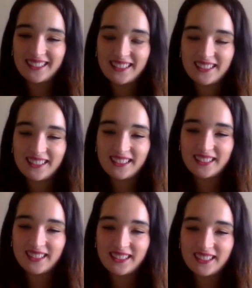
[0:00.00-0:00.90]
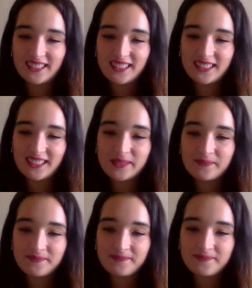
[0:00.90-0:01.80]

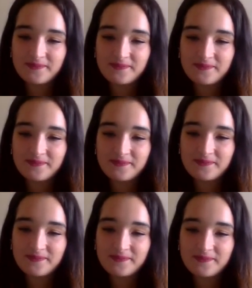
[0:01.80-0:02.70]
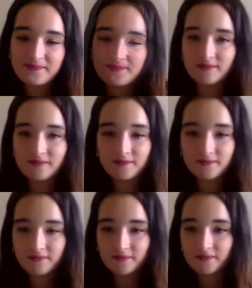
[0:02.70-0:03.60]

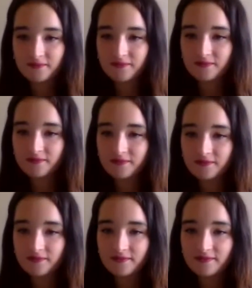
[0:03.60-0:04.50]
(no one is talking)